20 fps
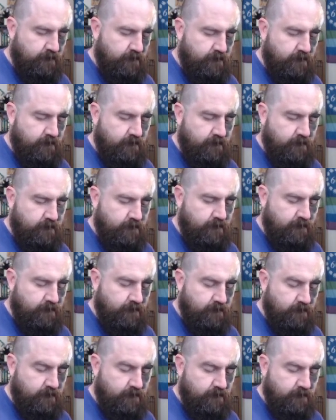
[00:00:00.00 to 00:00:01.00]

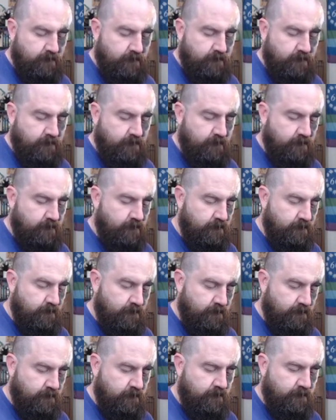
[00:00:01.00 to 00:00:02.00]

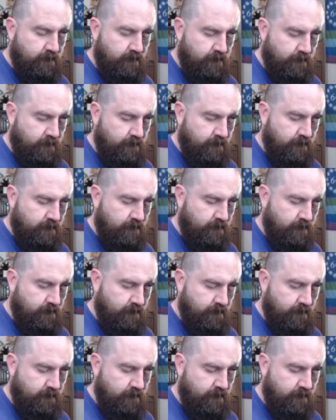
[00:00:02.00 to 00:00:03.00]

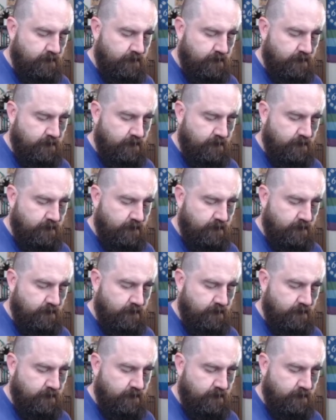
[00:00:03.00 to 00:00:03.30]
The person shown says nothing.